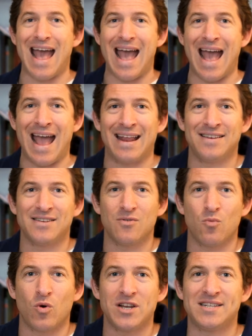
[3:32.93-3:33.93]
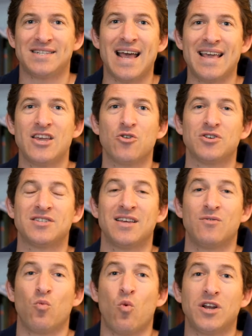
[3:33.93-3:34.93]
And what he's saying here is
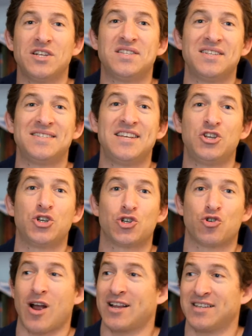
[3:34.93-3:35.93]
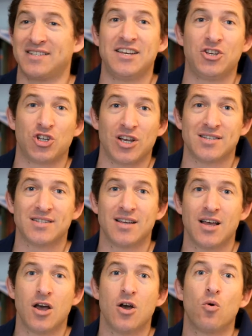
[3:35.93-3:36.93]
that what is this teacher trying to teach us?
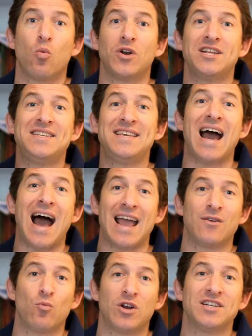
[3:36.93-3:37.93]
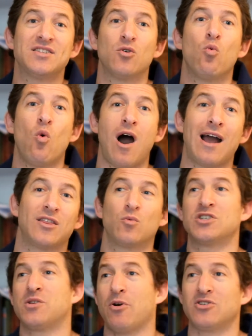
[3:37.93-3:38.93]
What is yain? What is the wine that we're
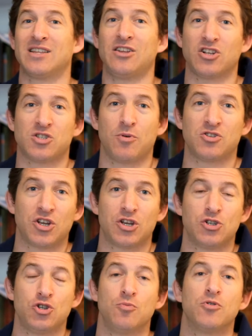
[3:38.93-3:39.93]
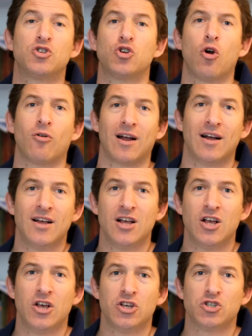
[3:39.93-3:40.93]
supposedly not supposed to consume? The Torah.
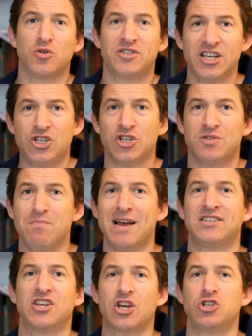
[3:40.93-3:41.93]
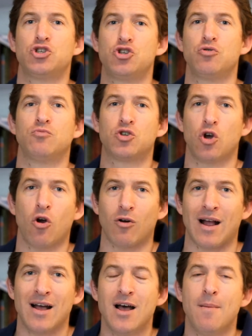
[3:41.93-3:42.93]
So a teacher's meant to consume
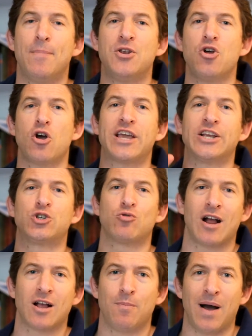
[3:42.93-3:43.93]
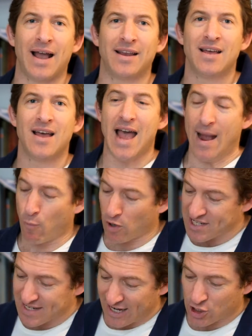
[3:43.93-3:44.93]
Torah, but not get drunk by it. And what
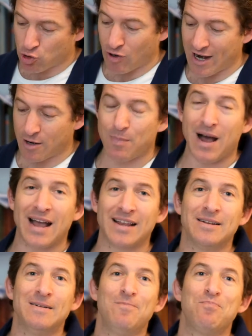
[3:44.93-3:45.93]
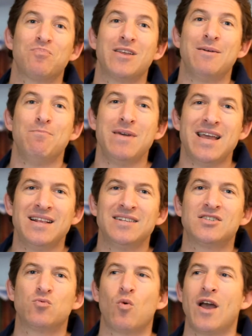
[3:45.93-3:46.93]
is get drunk by it? It
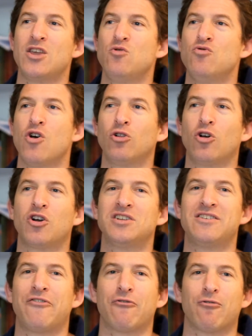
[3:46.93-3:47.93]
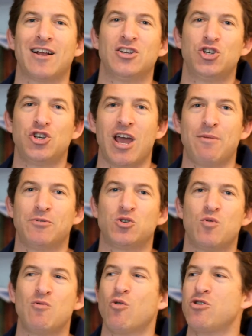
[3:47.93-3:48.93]
means where you no longer differentiate
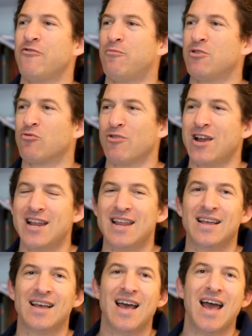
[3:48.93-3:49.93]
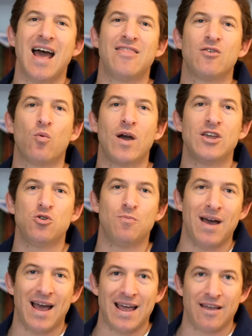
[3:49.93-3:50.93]
between what you've been reading and the way you
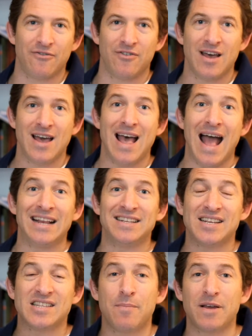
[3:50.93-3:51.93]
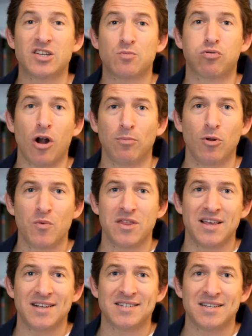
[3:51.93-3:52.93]
behave. And he says the biggest problem with
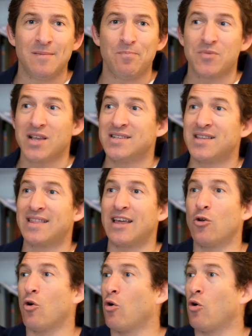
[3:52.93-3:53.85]
this is that then